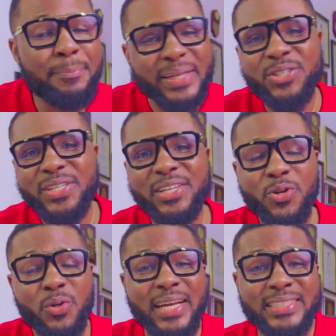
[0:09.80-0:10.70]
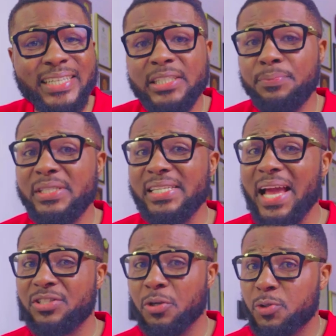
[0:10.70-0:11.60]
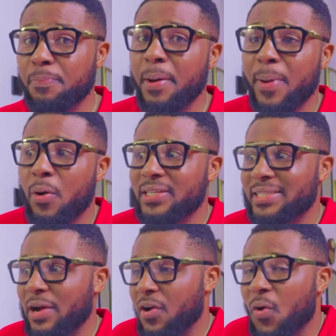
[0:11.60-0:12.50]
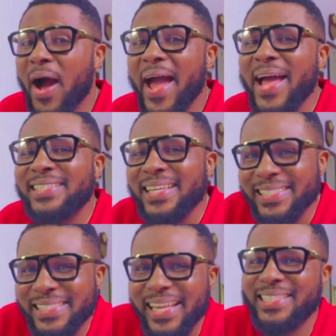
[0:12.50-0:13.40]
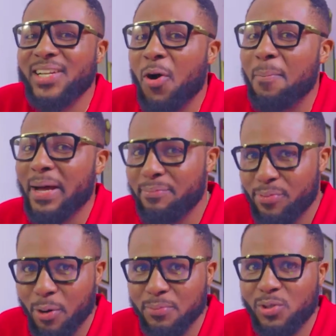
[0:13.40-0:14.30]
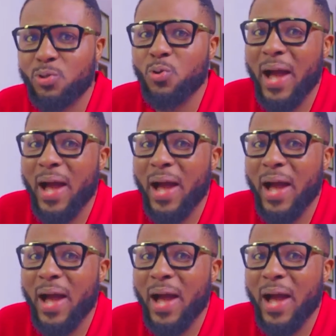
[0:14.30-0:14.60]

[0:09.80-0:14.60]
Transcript: I bet you didn't know that ChatGPT has some superpowers that requires a certain command prompt